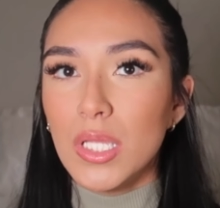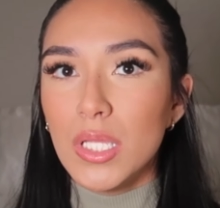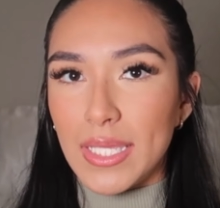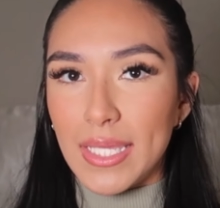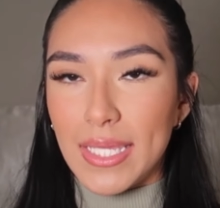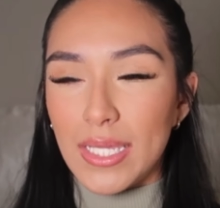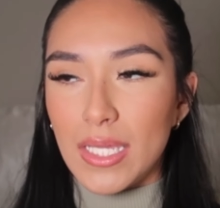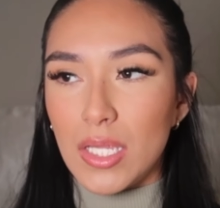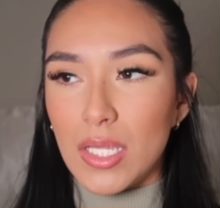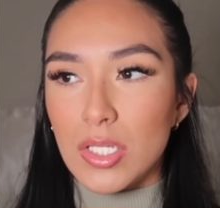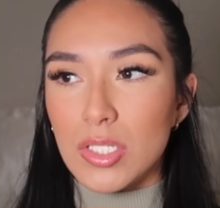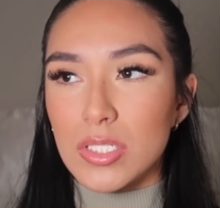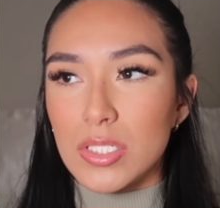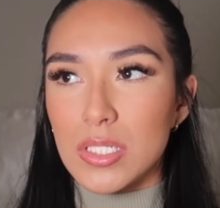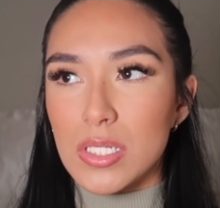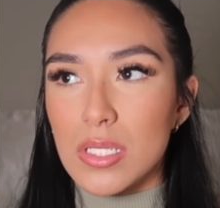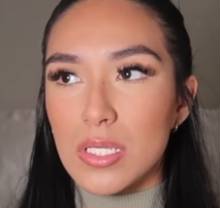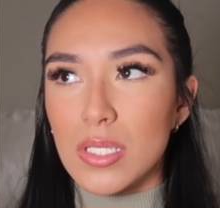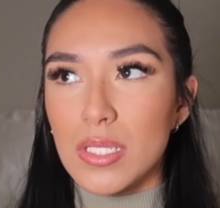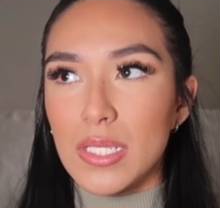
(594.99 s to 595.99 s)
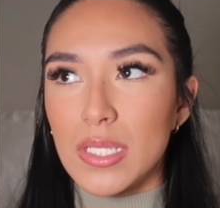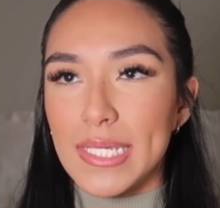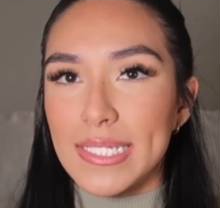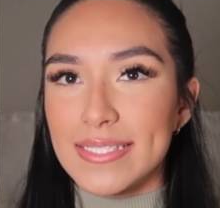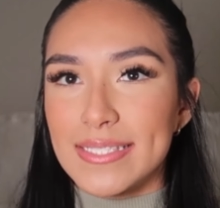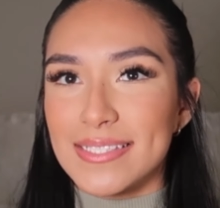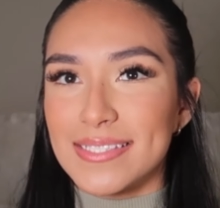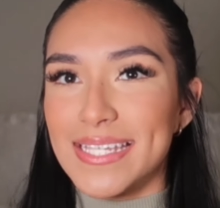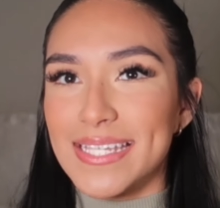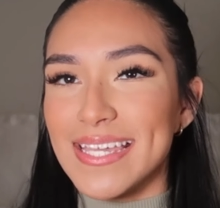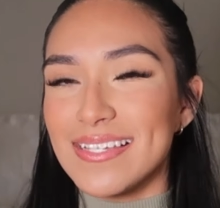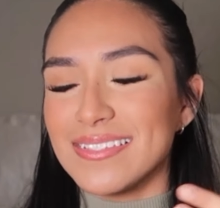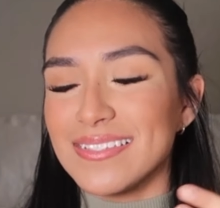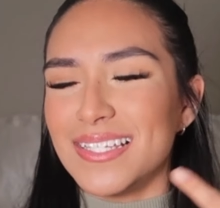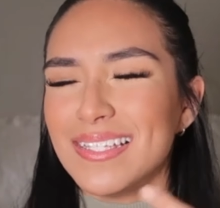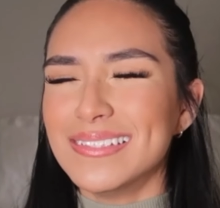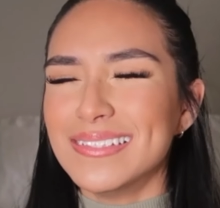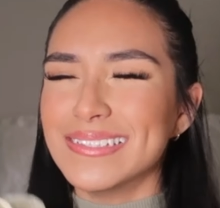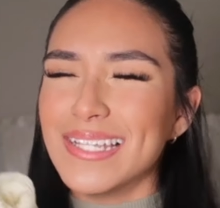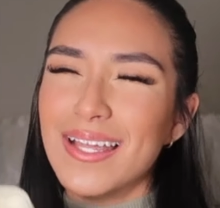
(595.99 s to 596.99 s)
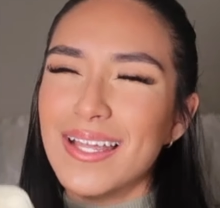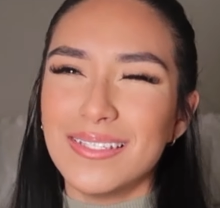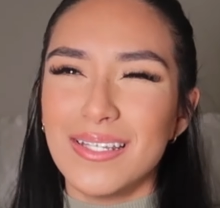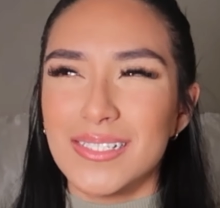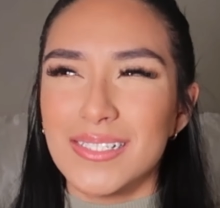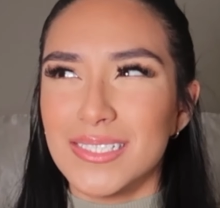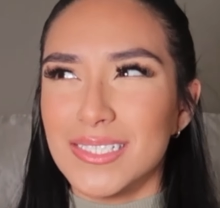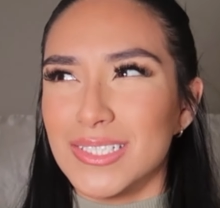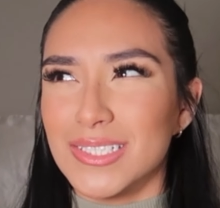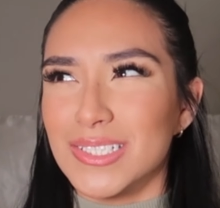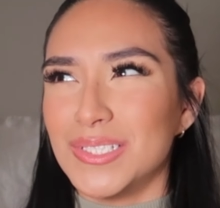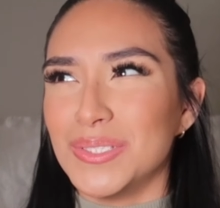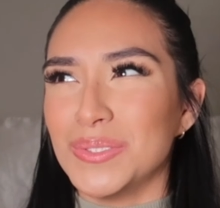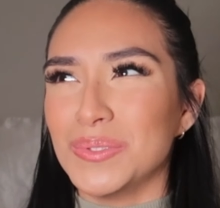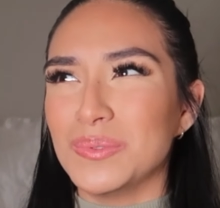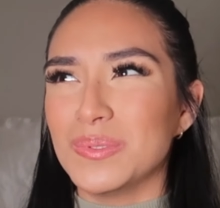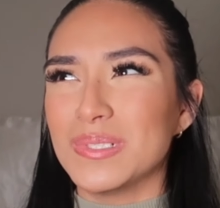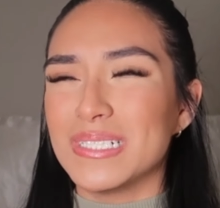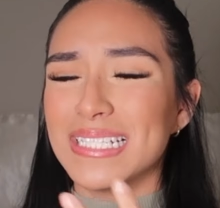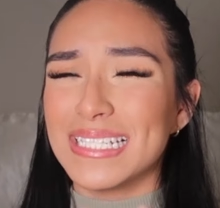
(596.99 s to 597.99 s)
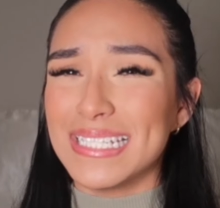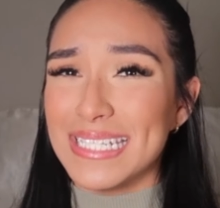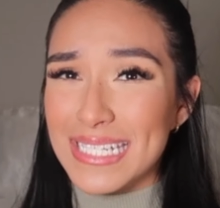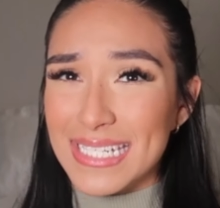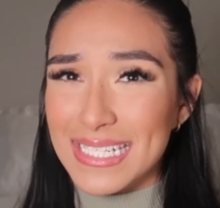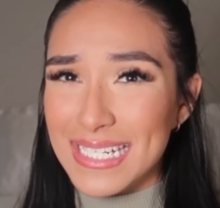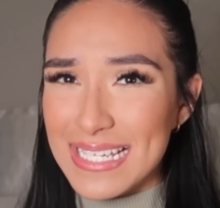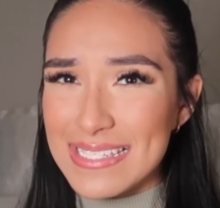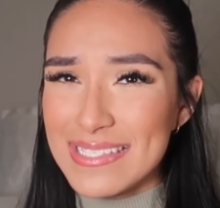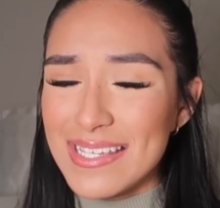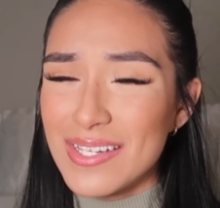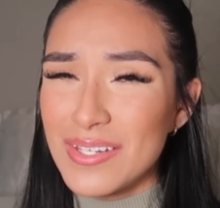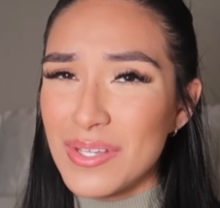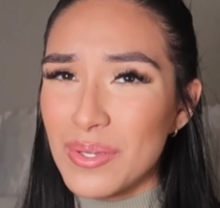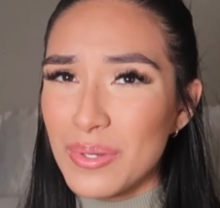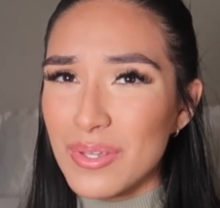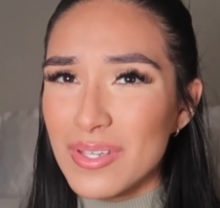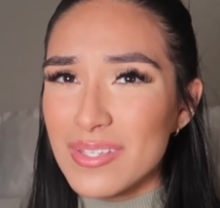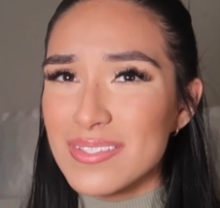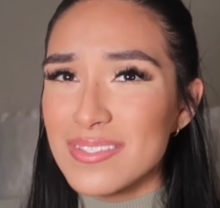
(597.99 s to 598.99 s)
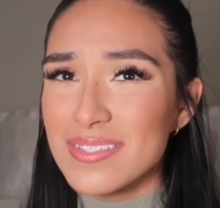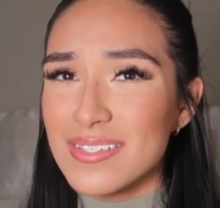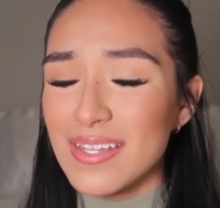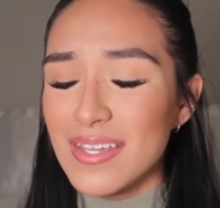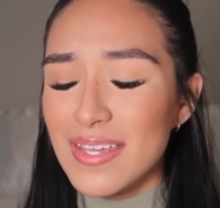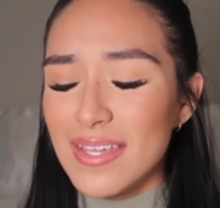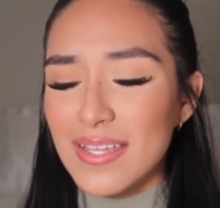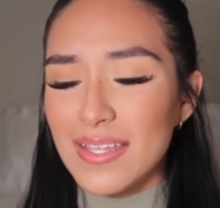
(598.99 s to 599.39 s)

and it takes a lot longer to clean, as I noticed.